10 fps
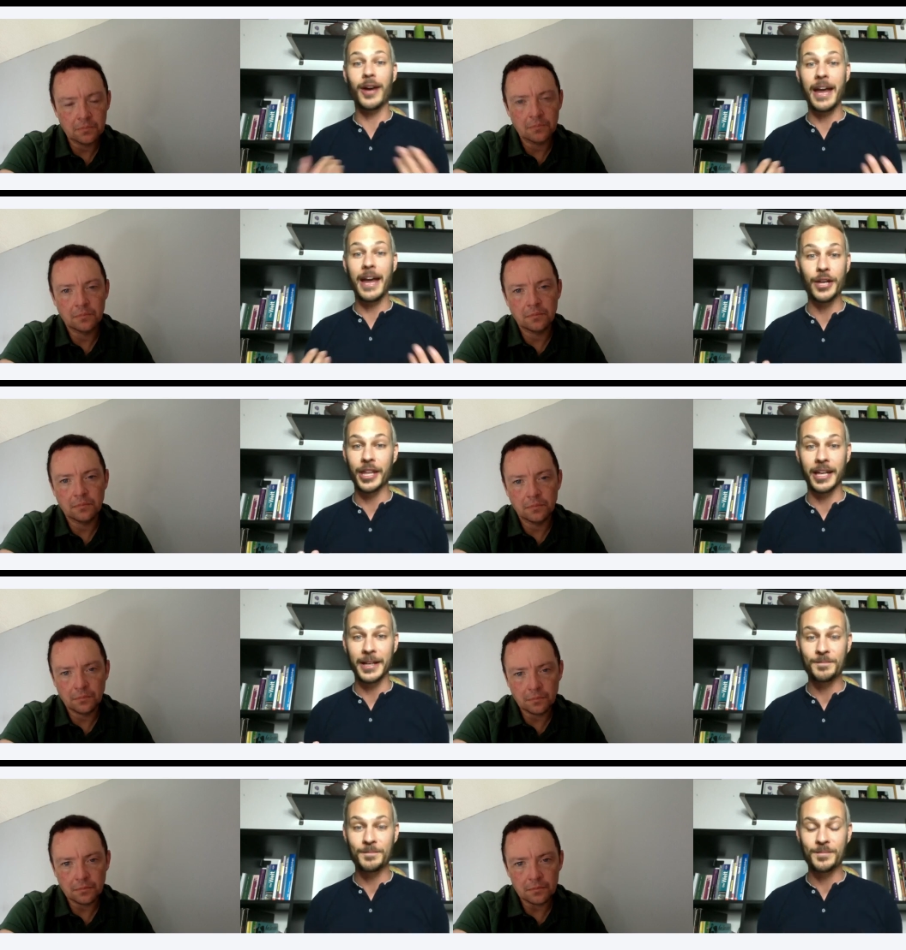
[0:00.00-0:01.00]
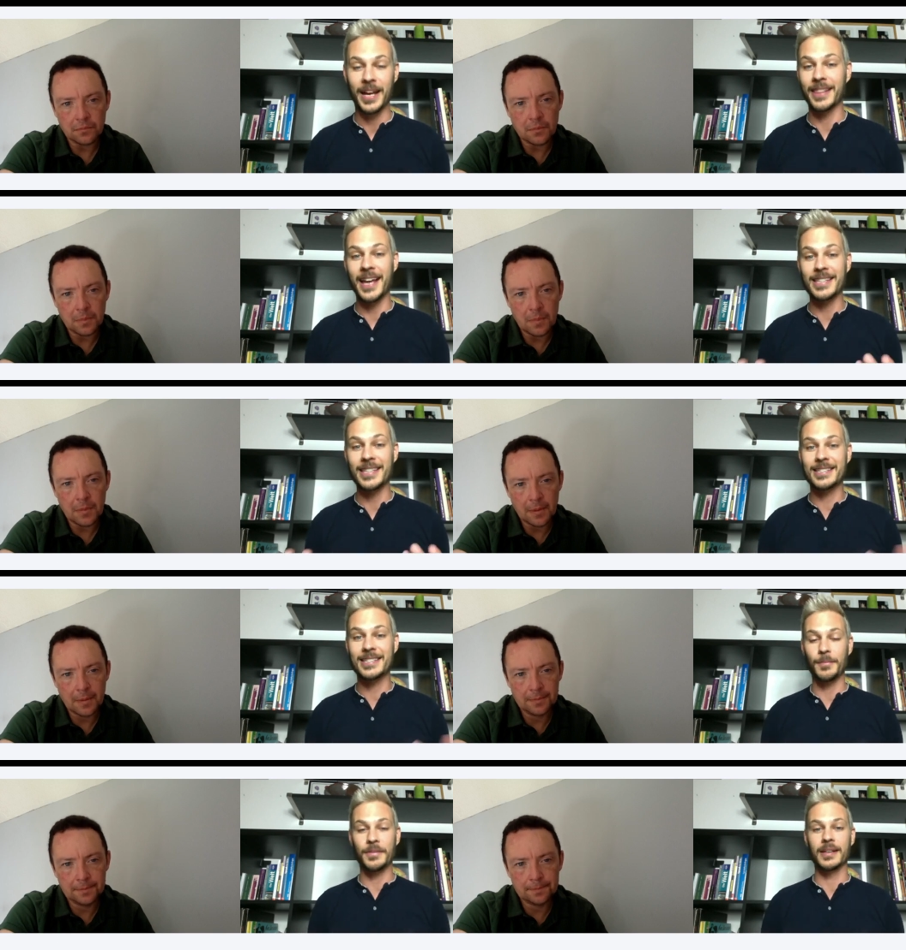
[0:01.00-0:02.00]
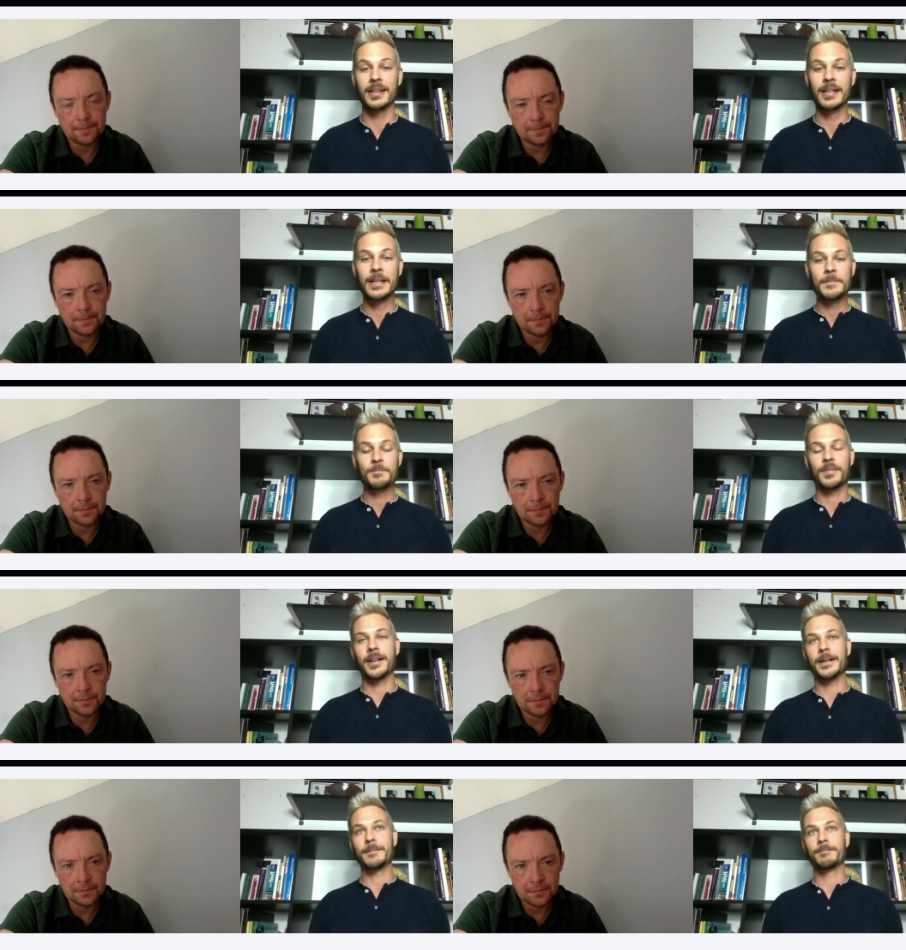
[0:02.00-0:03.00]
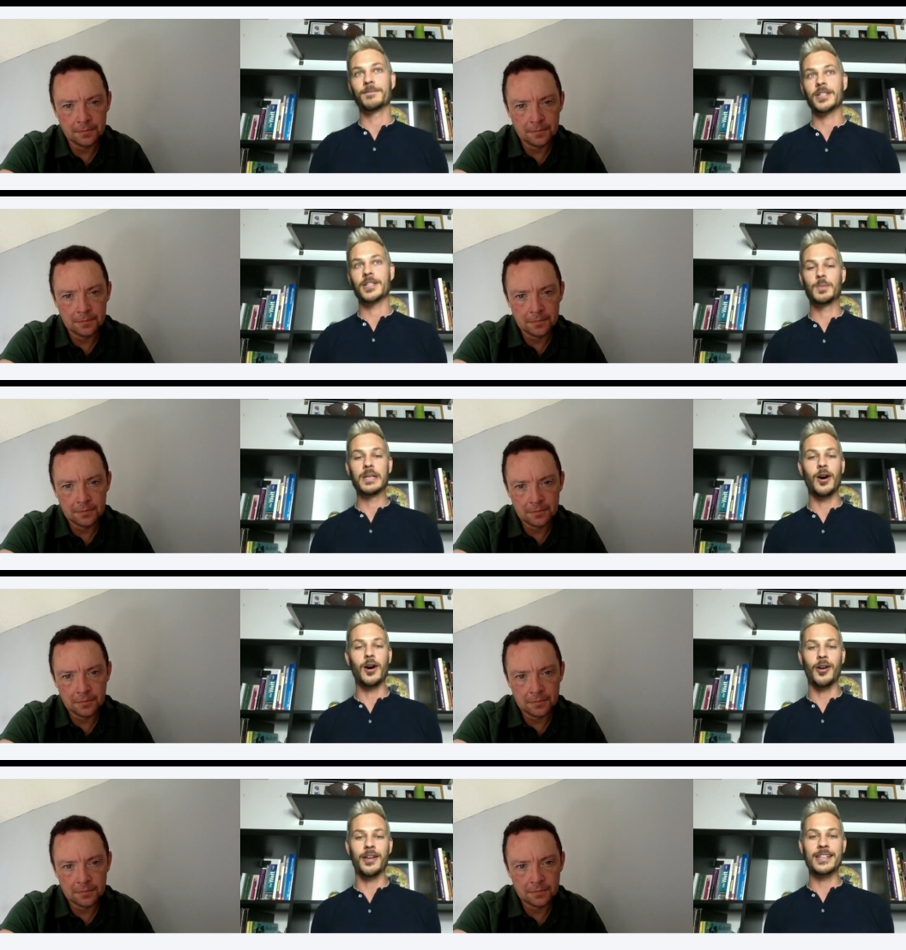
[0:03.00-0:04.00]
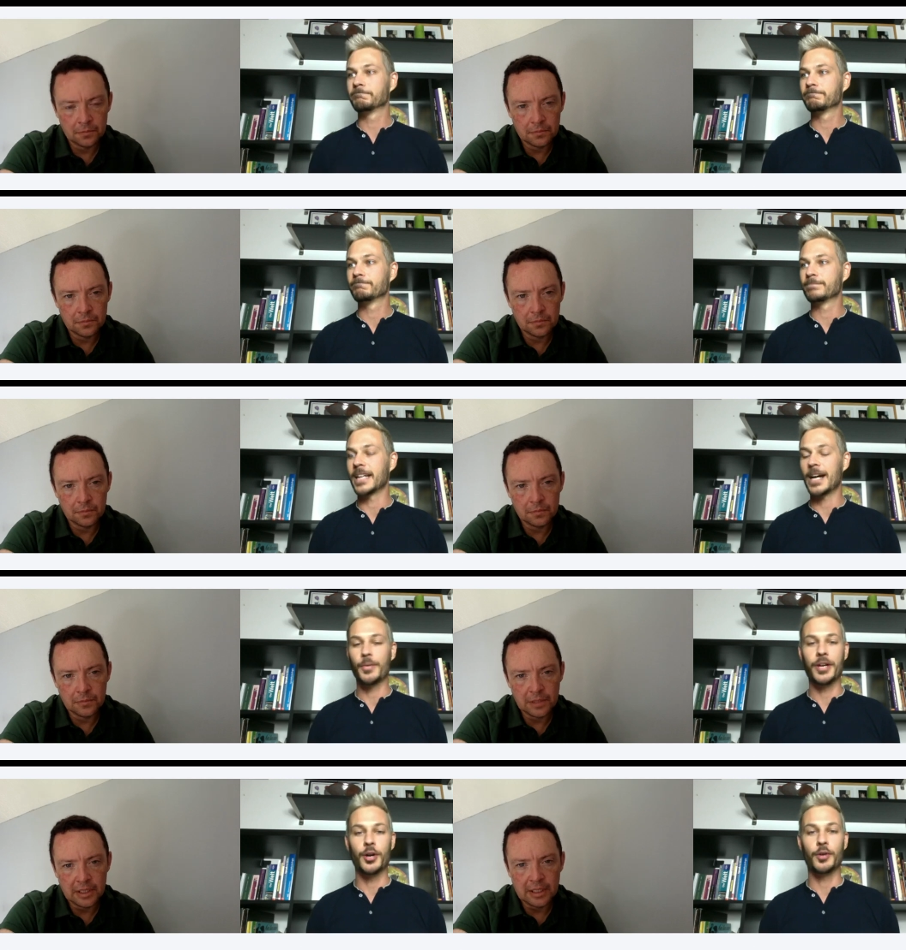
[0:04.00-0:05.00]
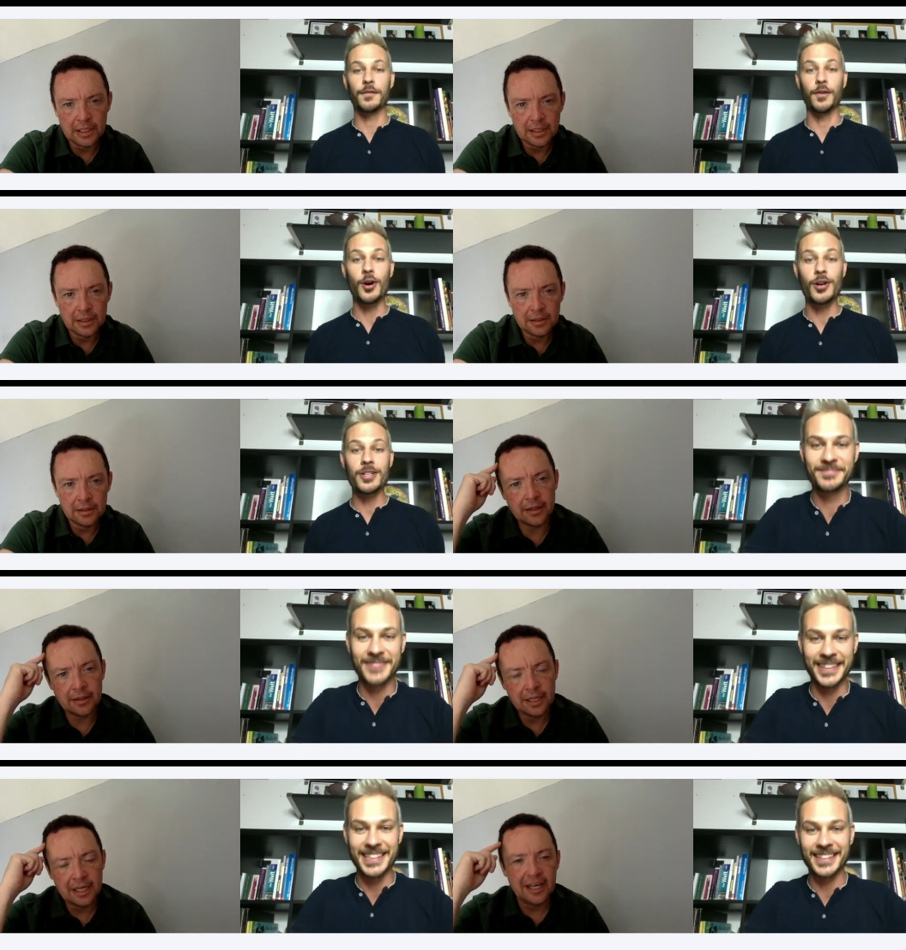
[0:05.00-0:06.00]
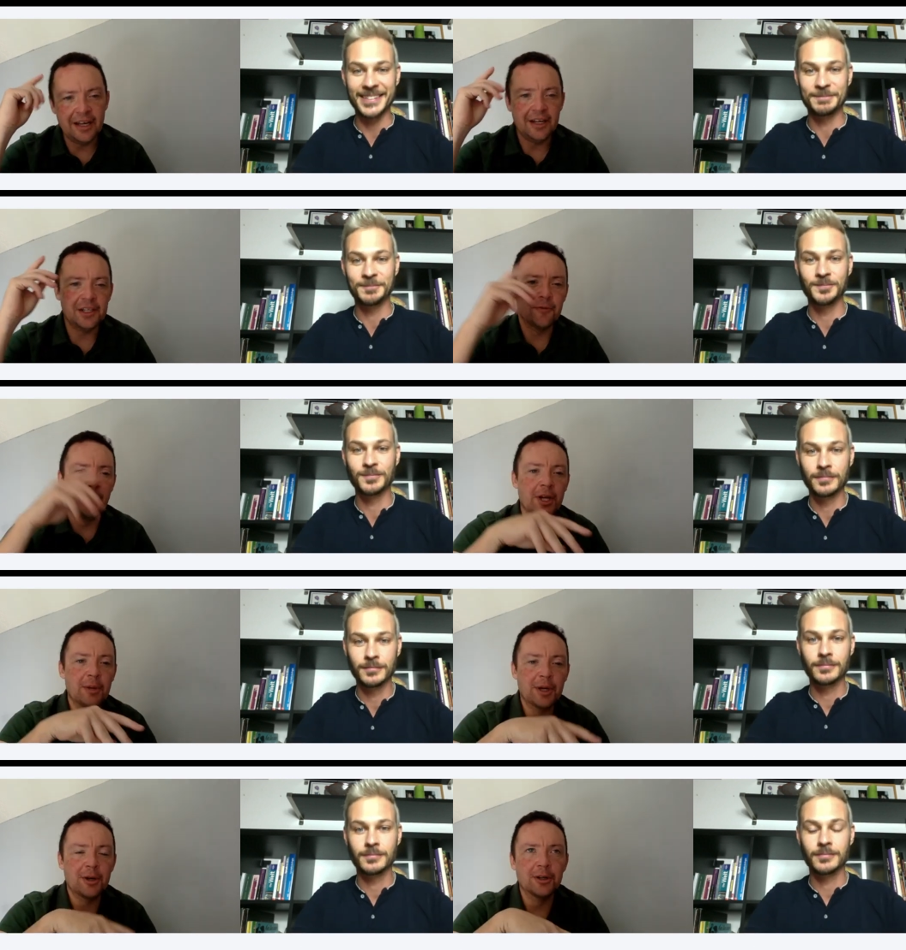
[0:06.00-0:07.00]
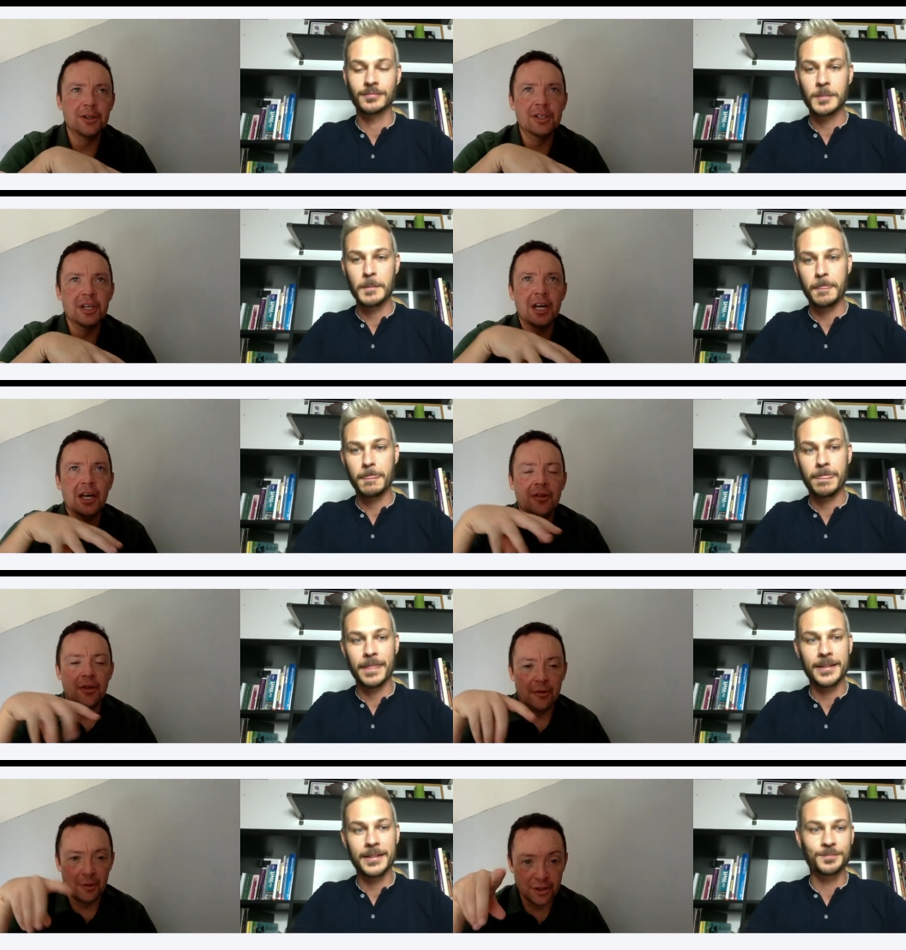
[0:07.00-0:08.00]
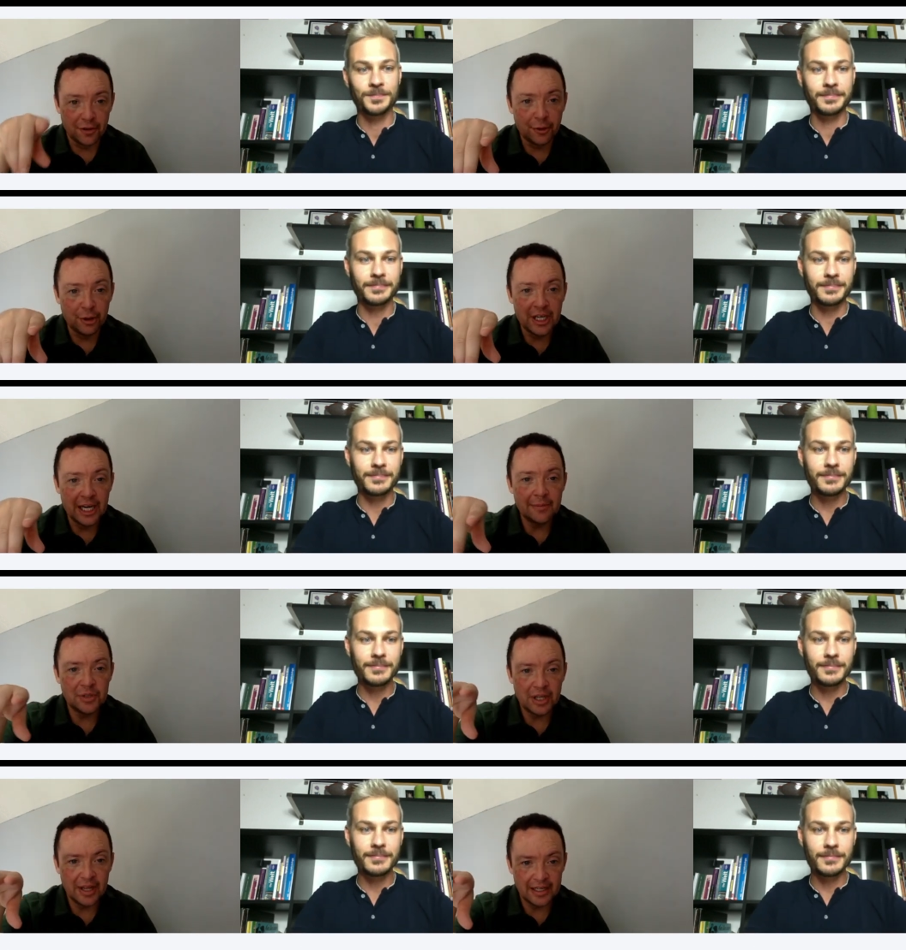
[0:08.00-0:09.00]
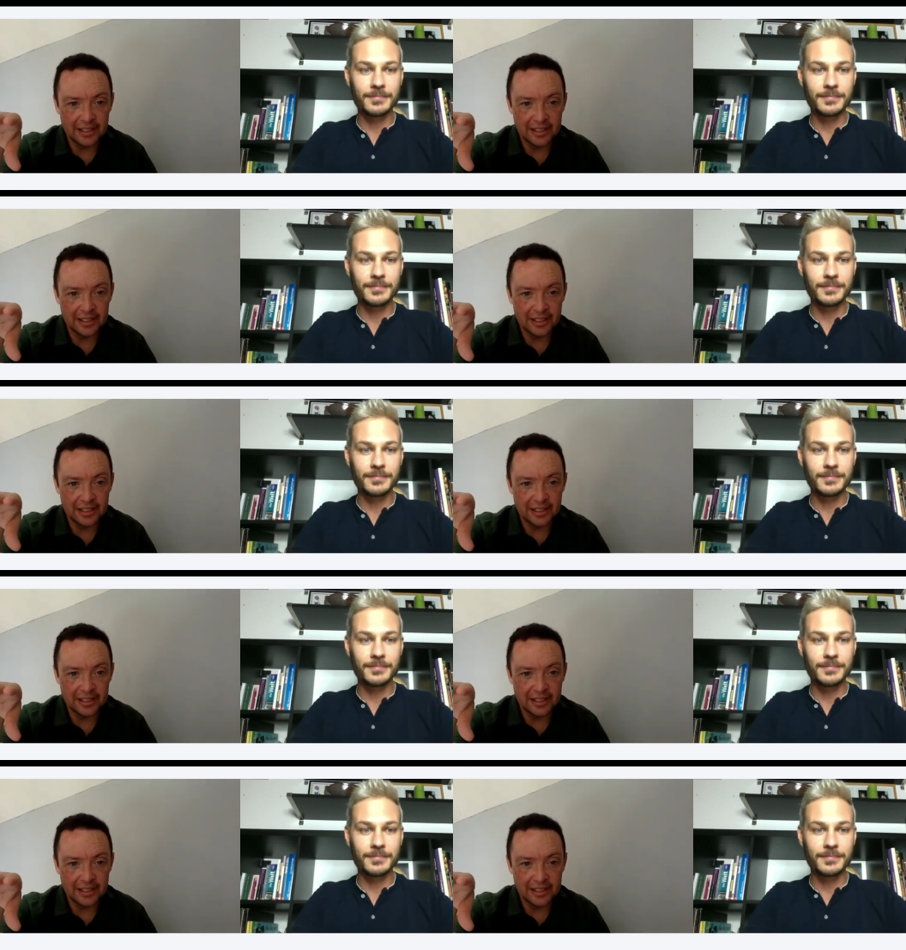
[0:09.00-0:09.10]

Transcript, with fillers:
Speaker 1: everything, and that's something um, just to be honest, yeah, with your own flaws.
Speaker 2: It's funny because th- there's a few times in that